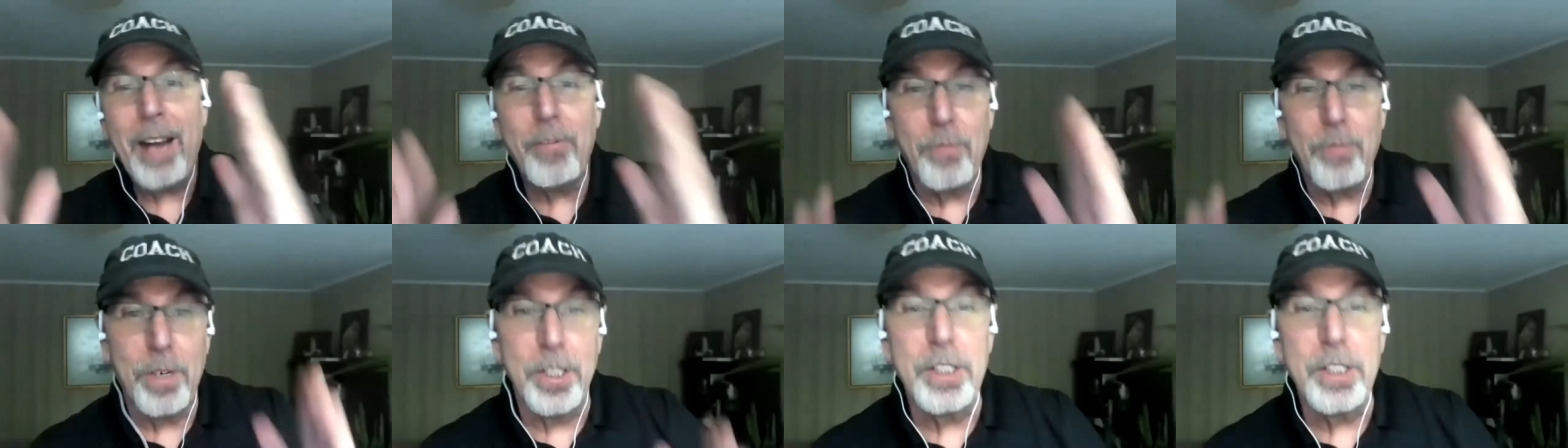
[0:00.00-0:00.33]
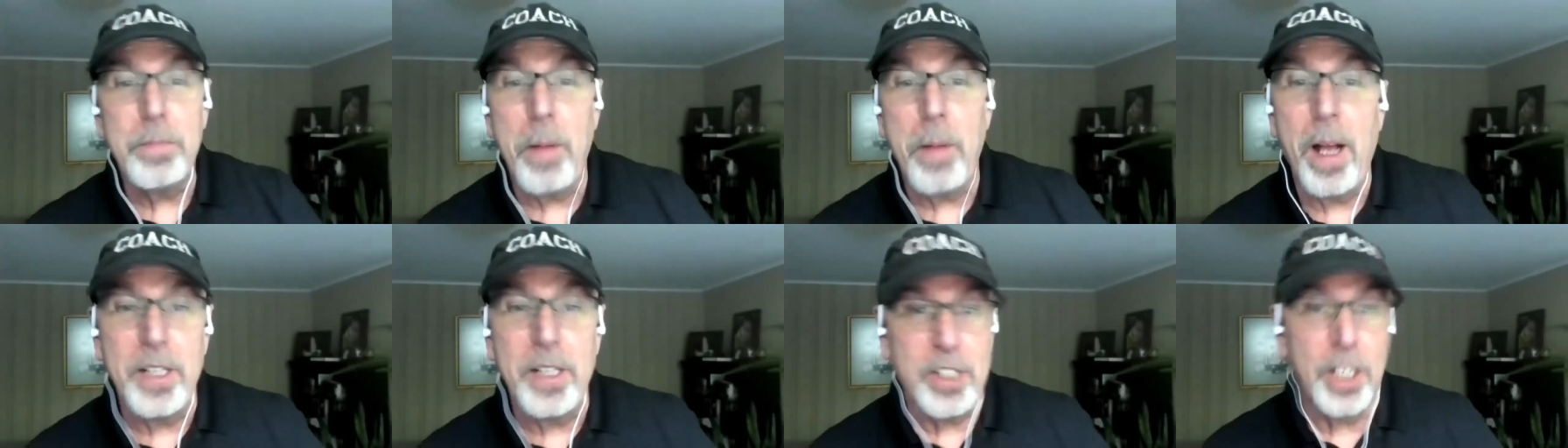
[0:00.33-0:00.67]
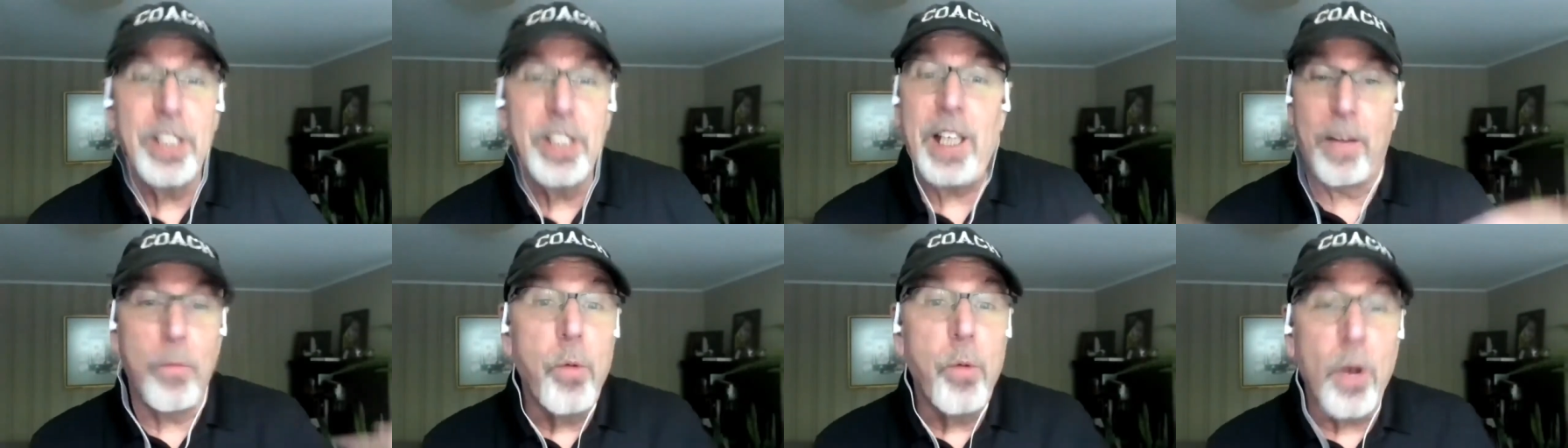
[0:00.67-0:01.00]
response
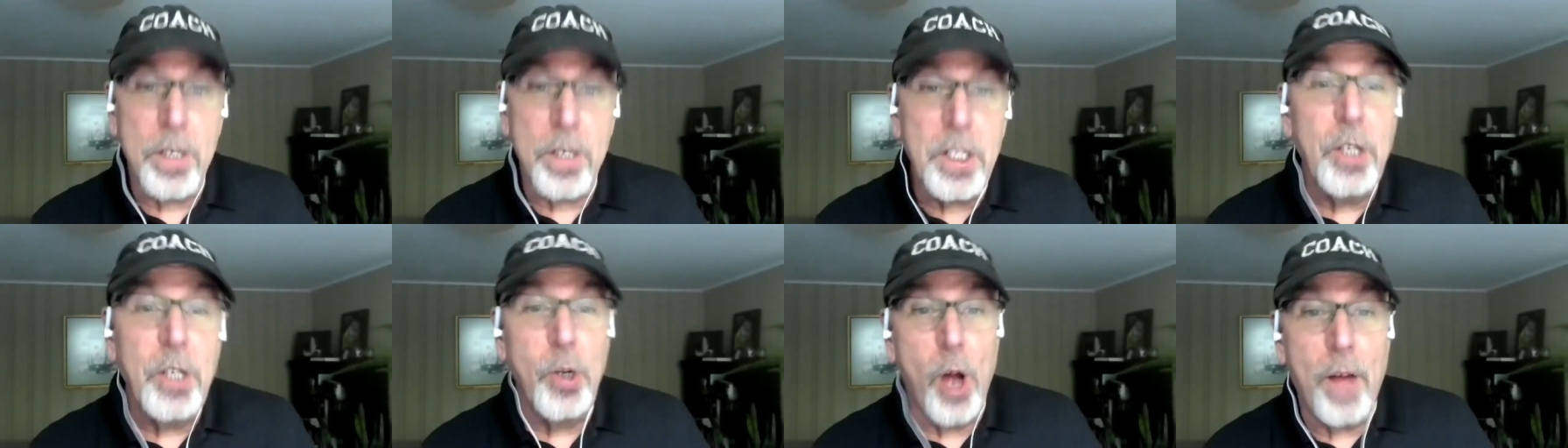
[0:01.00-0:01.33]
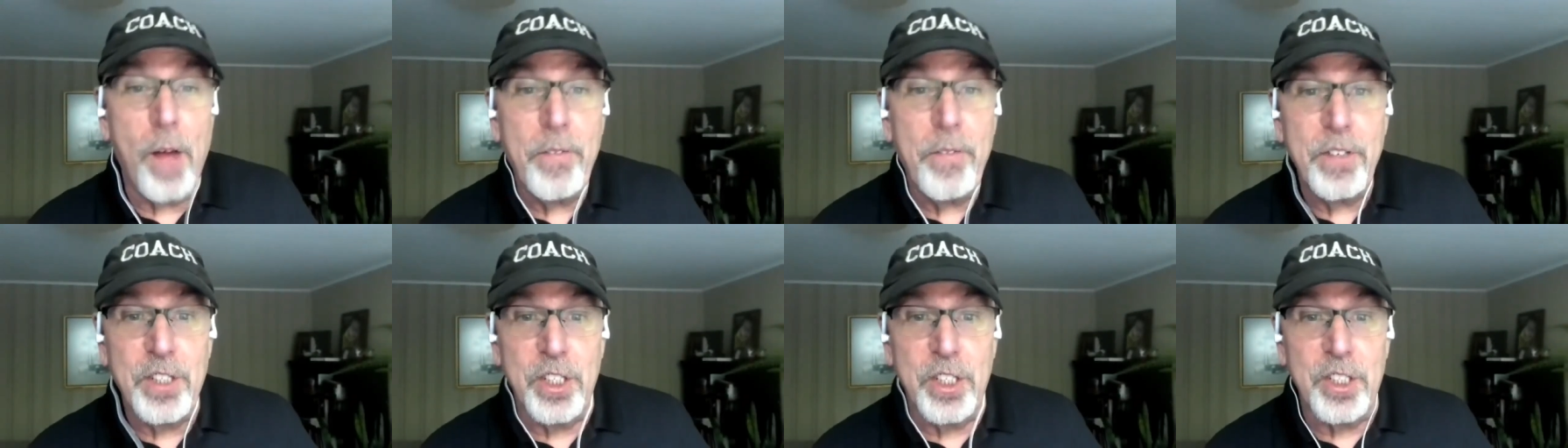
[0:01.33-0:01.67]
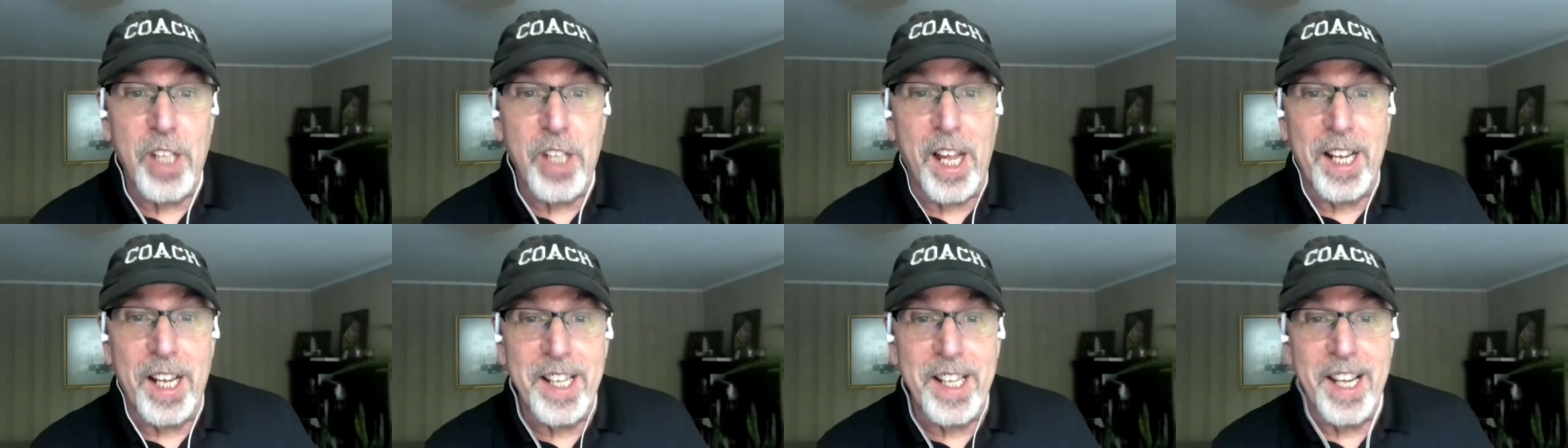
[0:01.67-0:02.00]
because I've worked in offices
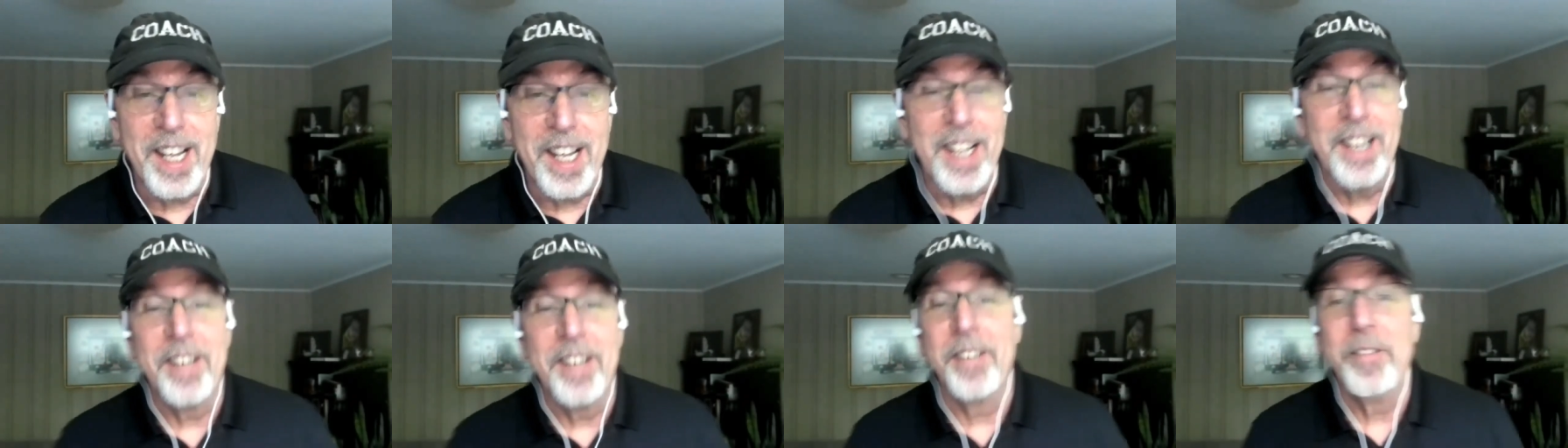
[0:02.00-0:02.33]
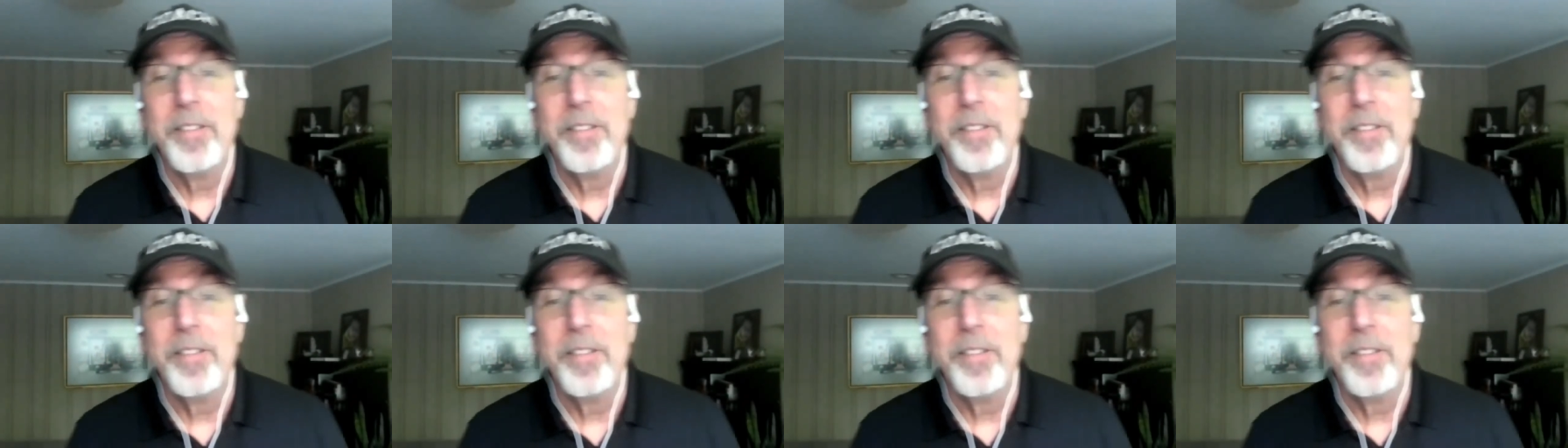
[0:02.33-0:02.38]
like that. Of